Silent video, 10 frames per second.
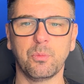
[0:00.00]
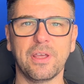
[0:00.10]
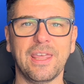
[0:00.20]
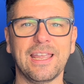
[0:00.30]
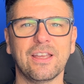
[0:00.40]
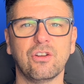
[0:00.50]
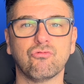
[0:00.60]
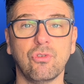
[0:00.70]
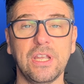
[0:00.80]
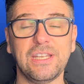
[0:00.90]
we're then going to
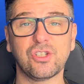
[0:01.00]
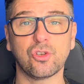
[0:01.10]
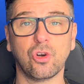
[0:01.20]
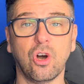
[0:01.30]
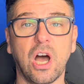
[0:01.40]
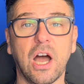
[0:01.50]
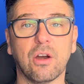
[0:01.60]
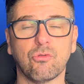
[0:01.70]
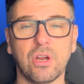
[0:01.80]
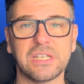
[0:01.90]
rescore
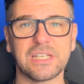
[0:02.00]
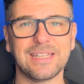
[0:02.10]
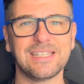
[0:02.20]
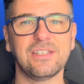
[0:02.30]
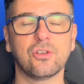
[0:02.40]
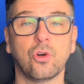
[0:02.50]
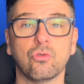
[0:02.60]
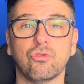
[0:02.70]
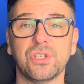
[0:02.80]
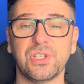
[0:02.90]
our risk, and this is
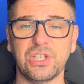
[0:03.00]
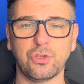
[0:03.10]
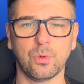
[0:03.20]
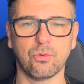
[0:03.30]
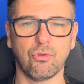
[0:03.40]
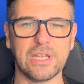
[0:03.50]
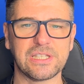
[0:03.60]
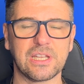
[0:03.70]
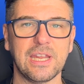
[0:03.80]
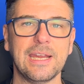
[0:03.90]
called residual
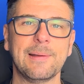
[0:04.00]
risk.